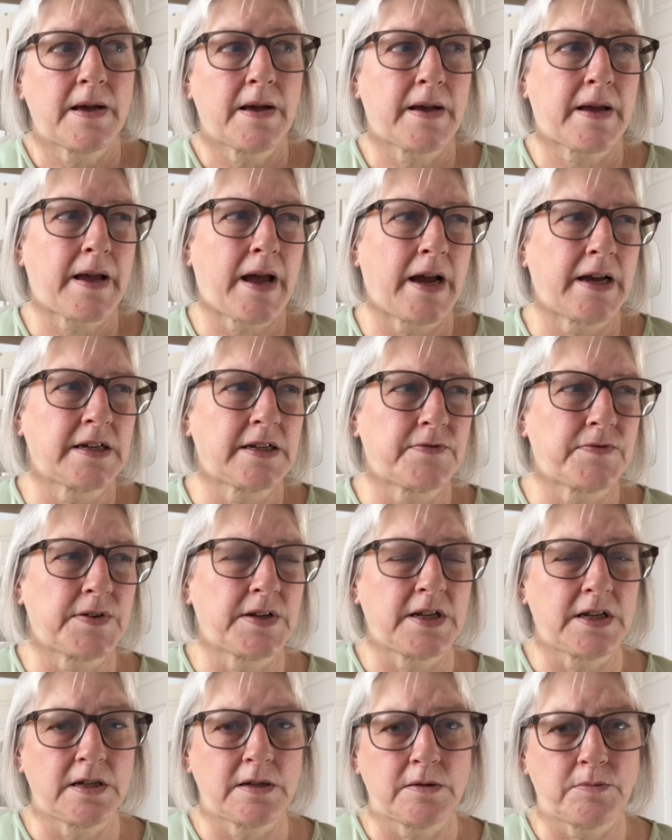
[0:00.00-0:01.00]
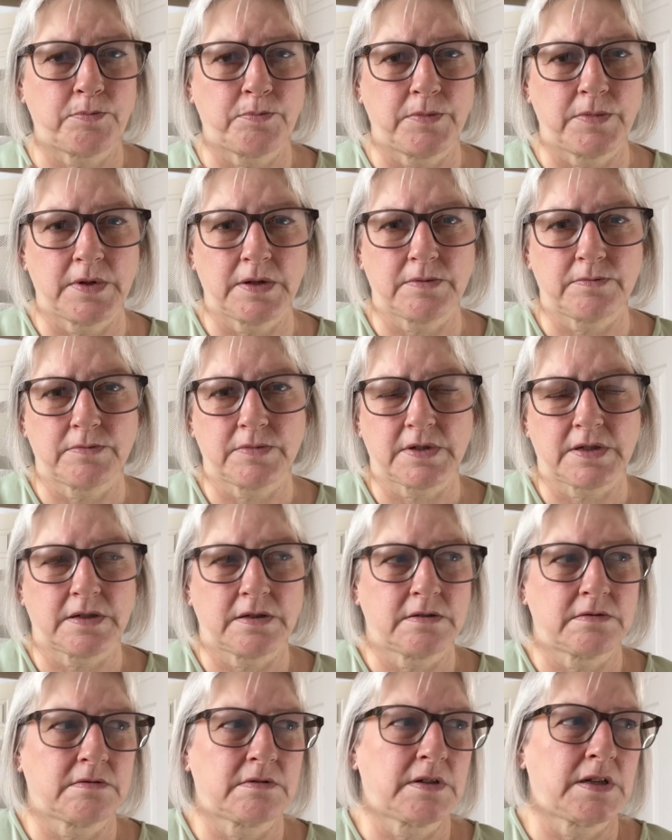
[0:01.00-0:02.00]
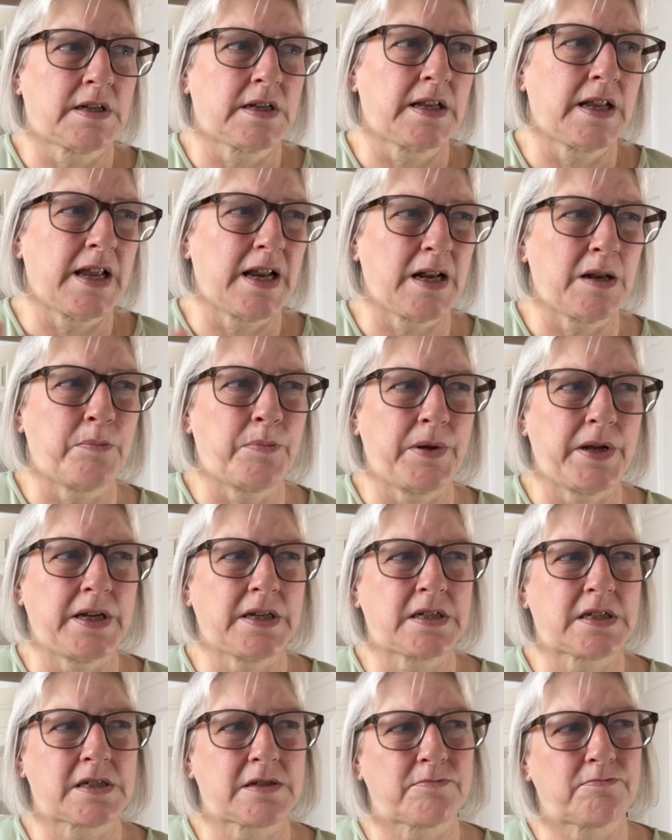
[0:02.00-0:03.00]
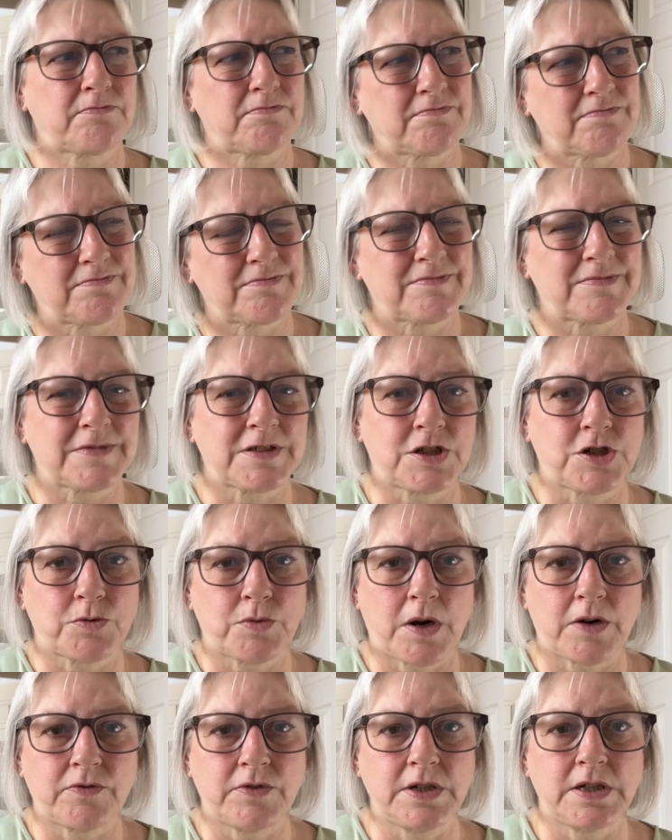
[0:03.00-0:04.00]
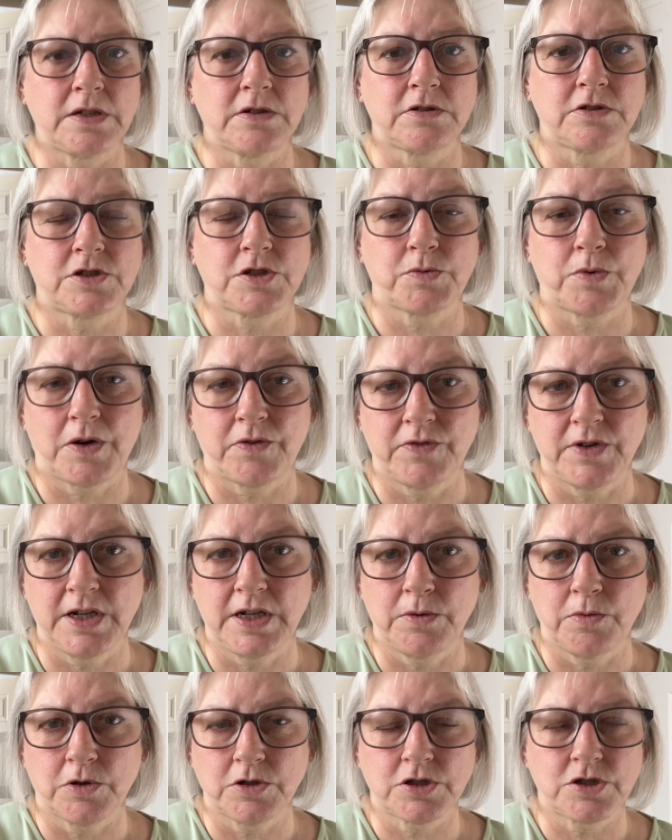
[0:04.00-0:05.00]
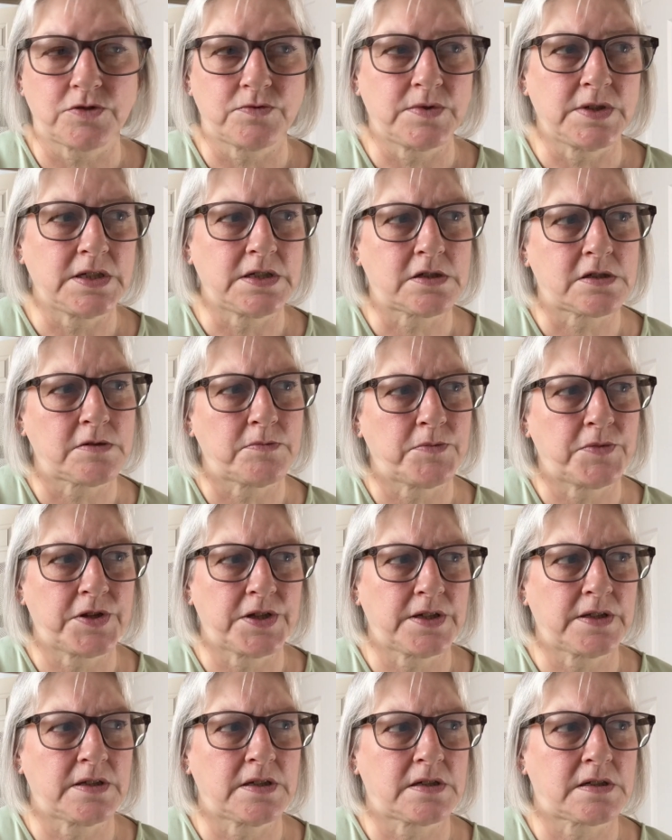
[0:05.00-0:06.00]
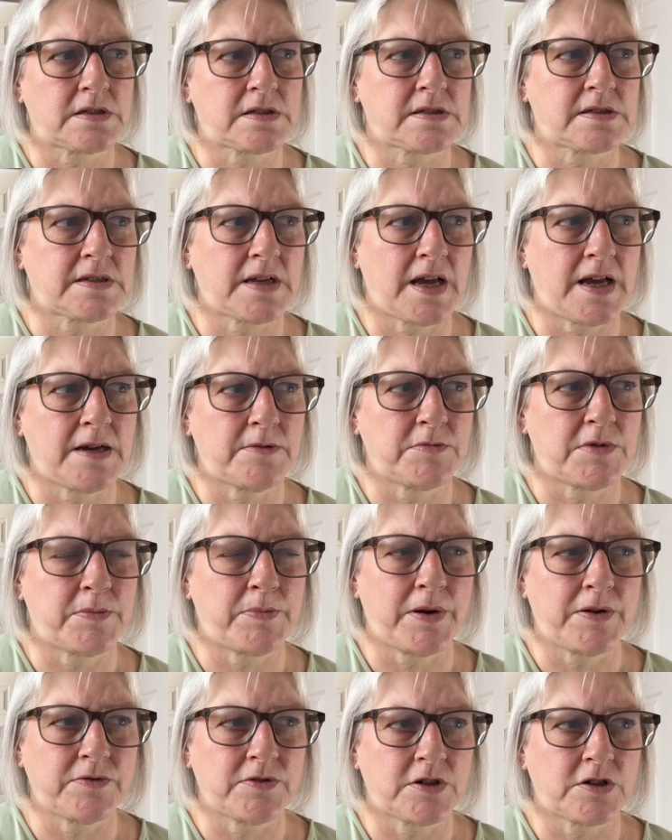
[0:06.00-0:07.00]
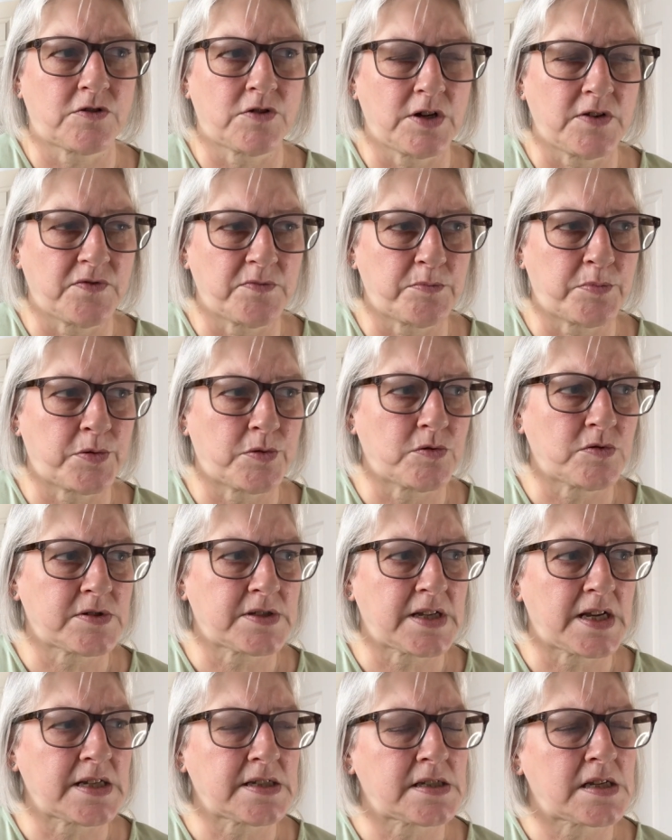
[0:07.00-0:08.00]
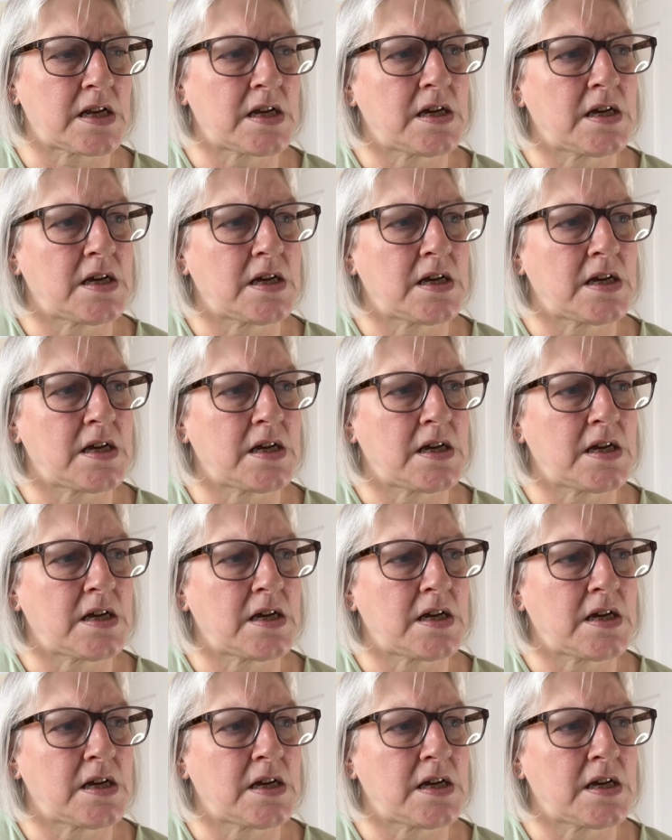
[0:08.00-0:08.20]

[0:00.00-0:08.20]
kind of a little bit. Do I really want to read something that's about the grieving process